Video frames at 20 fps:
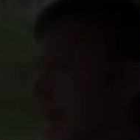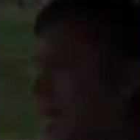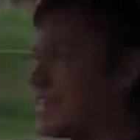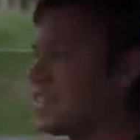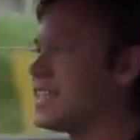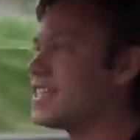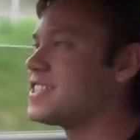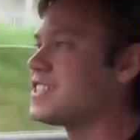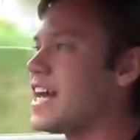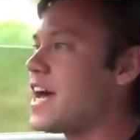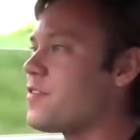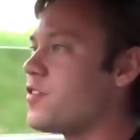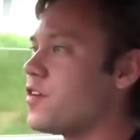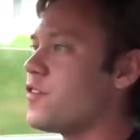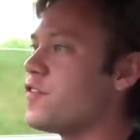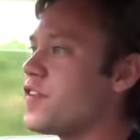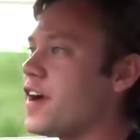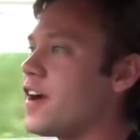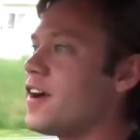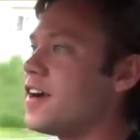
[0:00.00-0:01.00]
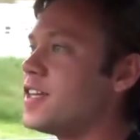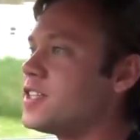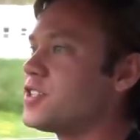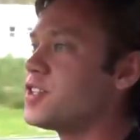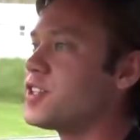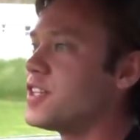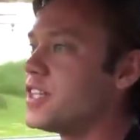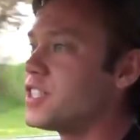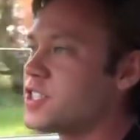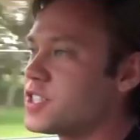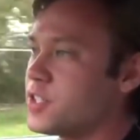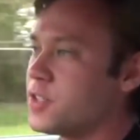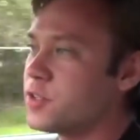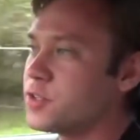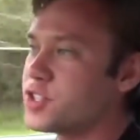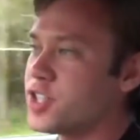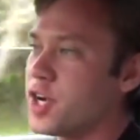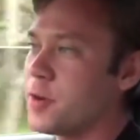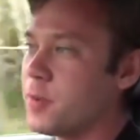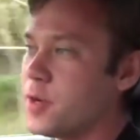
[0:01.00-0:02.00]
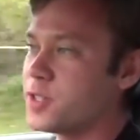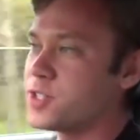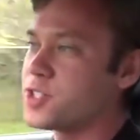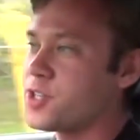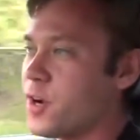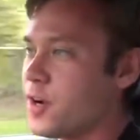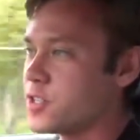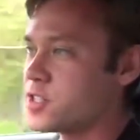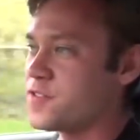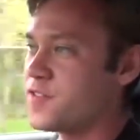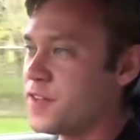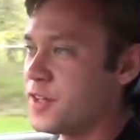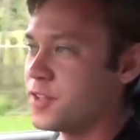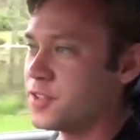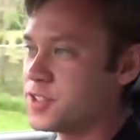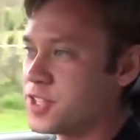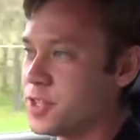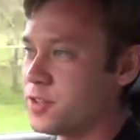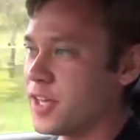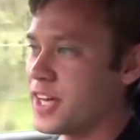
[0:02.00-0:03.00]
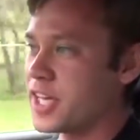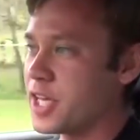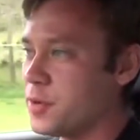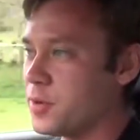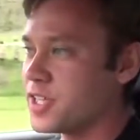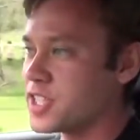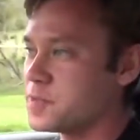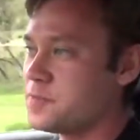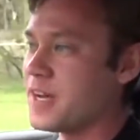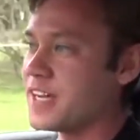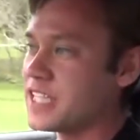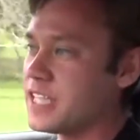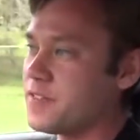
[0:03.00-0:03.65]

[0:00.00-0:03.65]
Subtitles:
It does have a very traditional turbocharged feel too, like you would expect.